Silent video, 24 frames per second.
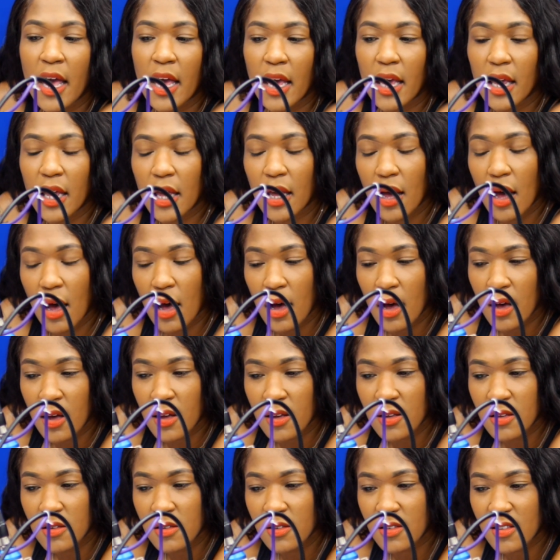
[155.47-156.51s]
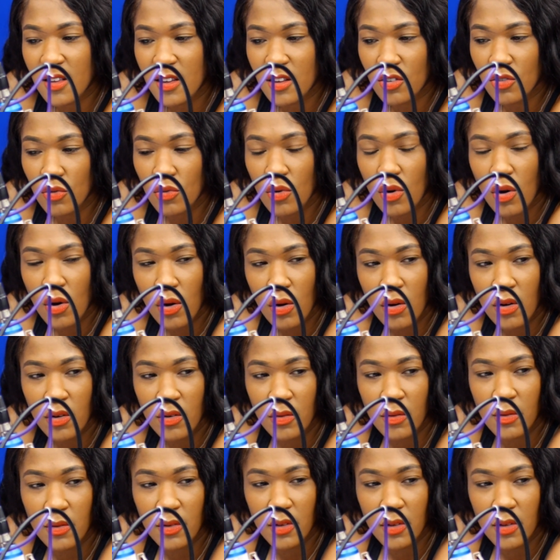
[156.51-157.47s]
He said you all